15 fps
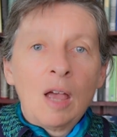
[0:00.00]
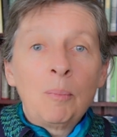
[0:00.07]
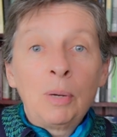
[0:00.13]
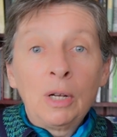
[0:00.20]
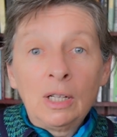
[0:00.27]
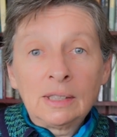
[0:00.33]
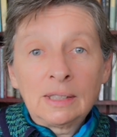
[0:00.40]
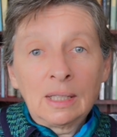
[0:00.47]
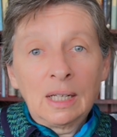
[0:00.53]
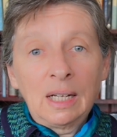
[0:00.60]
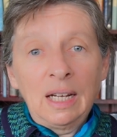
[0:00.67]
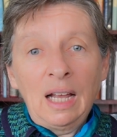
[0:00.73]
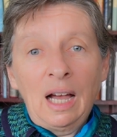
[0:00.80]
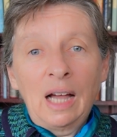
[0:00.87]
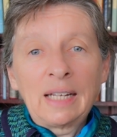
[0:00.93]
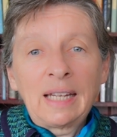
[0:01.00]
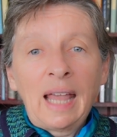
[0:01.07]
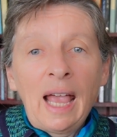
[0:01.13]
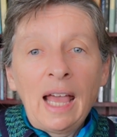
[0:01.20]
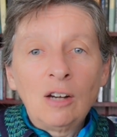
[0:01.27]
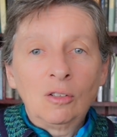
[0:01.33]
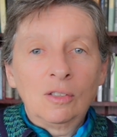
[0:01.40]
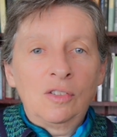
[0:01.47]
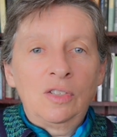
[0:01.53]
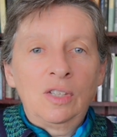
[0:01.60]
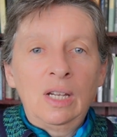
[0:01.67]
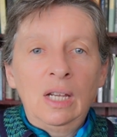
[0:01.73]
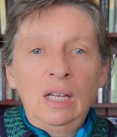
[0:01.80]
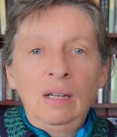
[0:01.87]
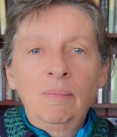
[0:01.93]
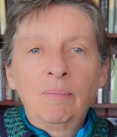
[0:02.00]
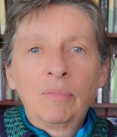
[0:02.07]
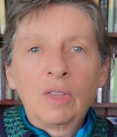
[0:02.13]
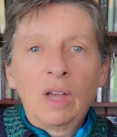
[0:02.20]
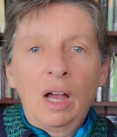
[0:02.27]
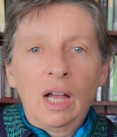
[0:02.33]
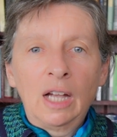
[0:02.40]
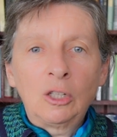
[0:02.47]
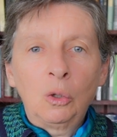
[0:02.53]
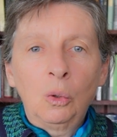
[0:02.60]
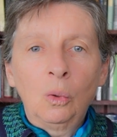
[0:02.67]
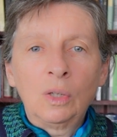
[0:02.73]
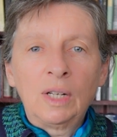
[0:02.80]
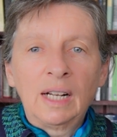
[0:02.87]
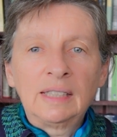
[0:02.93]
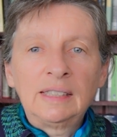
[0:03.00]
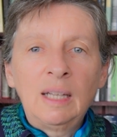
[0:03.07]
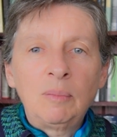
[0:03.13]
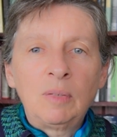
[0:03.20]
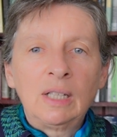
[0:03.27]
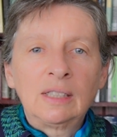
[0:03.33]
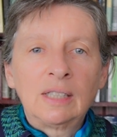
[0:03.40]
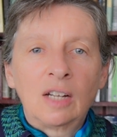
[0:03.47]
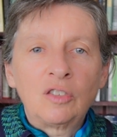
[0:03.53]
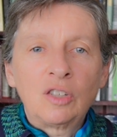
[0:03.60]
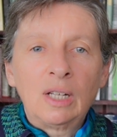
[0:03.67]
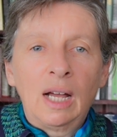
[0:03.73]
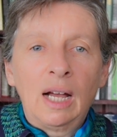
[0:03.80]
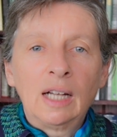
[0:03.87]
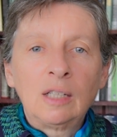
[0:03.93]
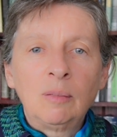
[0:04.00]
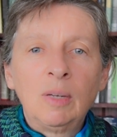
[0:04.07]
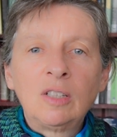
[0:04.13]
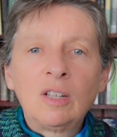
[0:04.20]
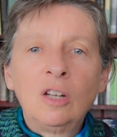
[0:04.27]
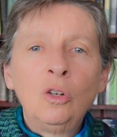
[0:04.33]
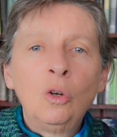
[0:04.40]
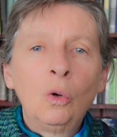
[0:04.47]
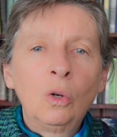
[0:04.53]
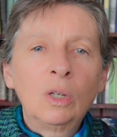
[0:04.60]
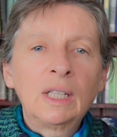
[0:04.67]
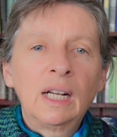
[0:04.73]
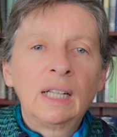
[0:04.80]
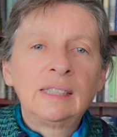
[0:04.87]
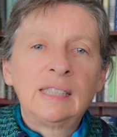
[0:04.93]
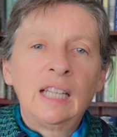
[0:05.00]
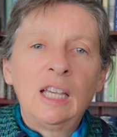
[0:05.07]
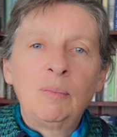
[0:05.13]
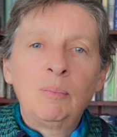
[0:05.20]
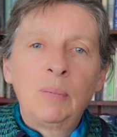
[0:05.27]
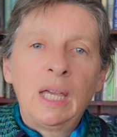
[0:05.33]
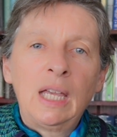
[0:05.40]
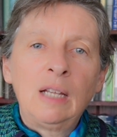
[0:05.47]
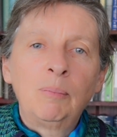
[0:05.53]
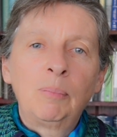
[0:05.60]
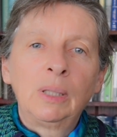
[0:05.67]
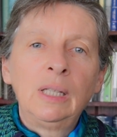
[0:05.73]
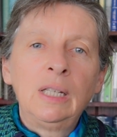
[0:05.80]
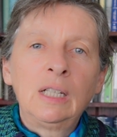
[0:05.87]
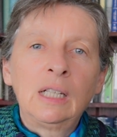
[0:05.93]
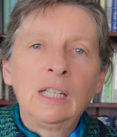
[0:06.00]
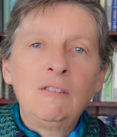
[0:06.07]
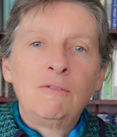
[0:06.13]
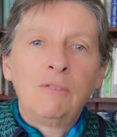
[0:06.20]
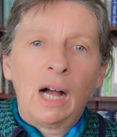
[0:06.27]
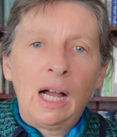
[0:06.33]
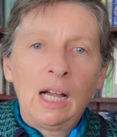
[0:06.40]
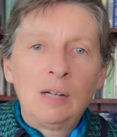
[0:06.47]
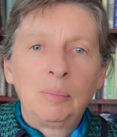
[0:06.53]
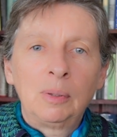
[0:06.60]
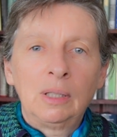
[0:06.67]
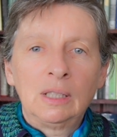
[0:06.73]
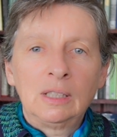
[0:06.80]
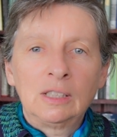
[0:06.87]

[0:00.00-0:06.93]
Personally, I cannot see the High Court accepting such an argument, and nor can I see it being politically viable in